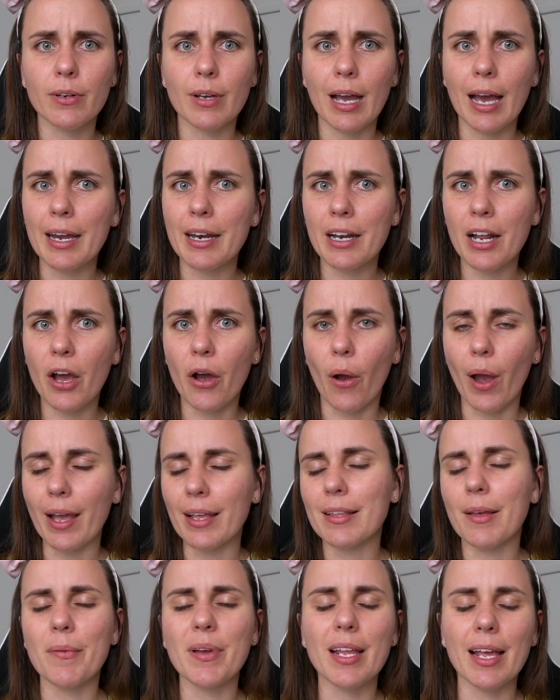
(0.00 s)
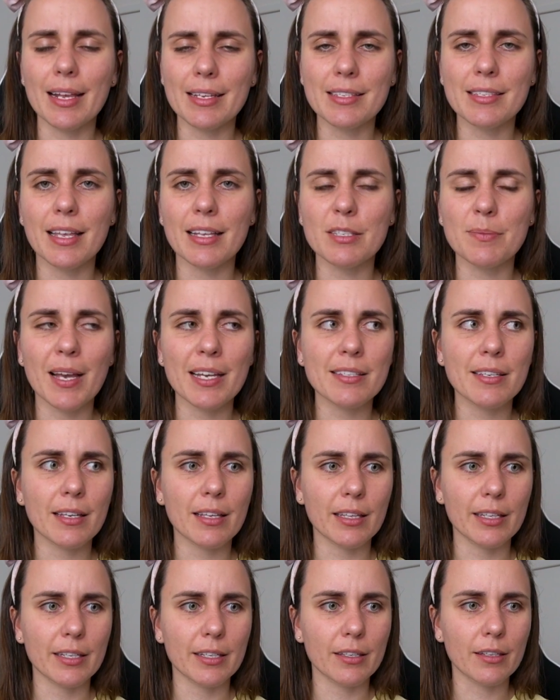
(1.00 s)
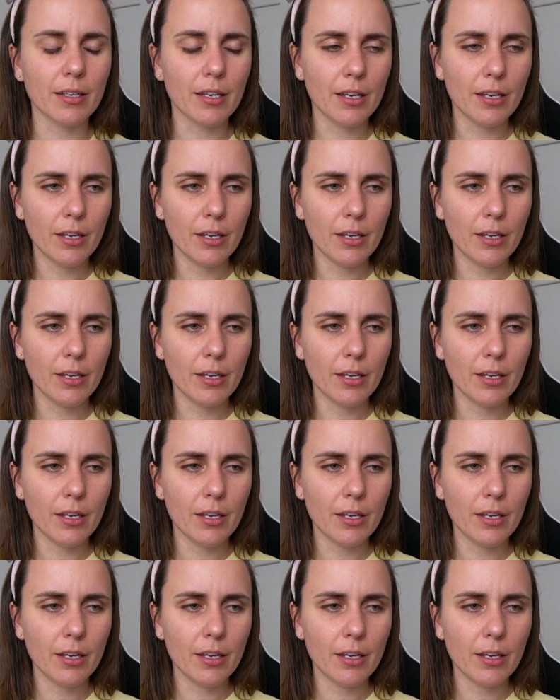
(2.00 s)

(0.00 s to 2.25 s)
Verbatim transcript: I don't know. It, I mean, it's it's basically.